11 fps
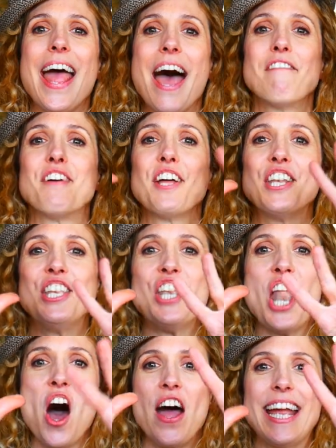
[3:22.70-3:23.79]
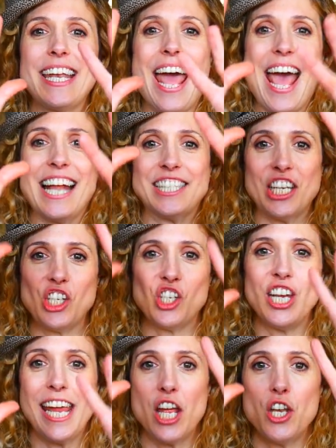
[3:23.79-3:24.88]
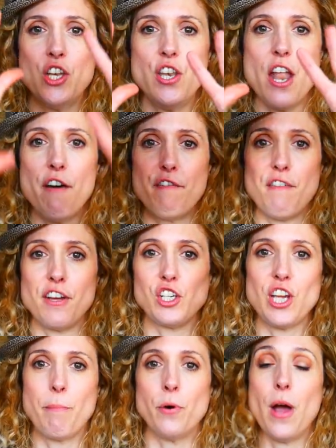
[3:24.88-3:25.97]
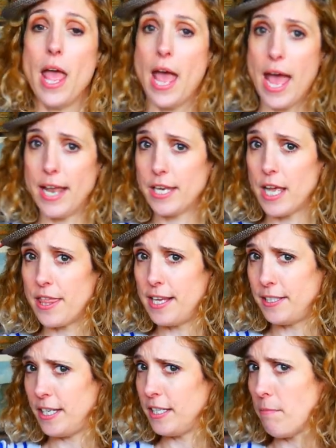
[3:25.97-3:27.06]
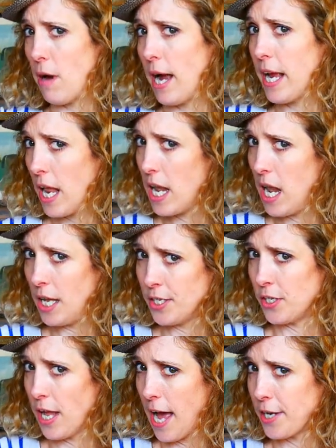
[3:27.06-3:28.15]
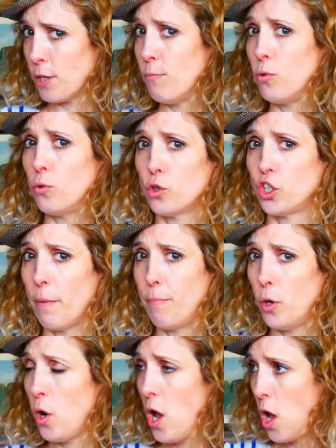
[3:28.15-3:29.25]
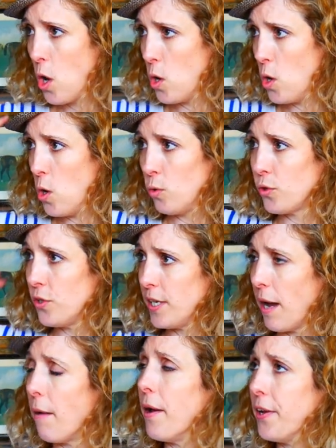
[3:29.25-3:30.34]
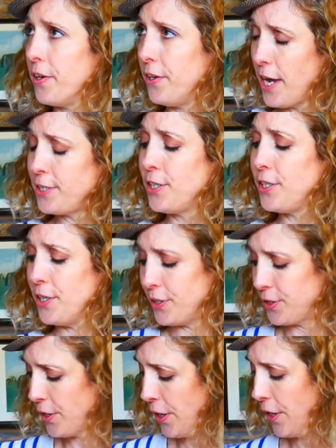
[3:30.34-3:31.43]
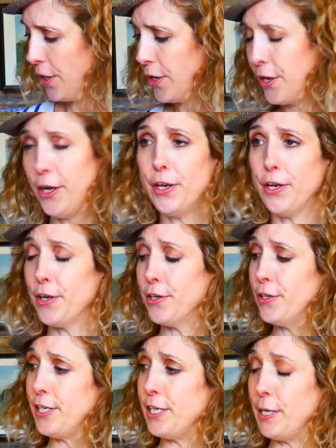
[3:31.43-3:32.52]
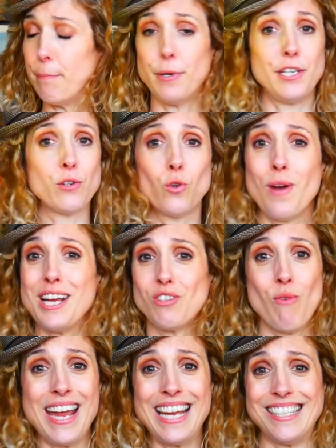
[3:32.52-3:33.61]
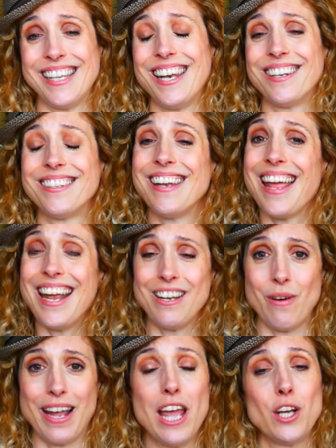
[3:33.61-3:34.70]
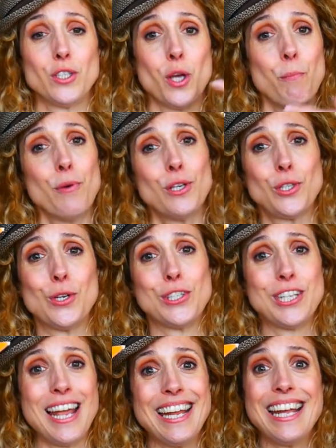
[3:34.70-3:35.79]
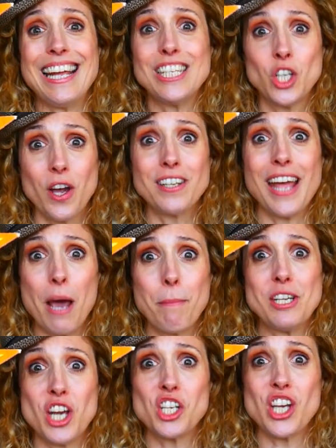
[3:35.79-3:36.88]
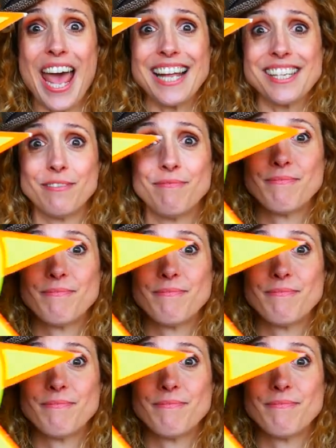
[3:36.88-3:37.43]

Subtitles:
have nine hats. J'ai neuf chapeaux. And this is my London hat, mon chapeau londonien. Yes, it is. Indeed, but it always rains in London anyway, so Monsieur le Soleil is going to help me change a hat.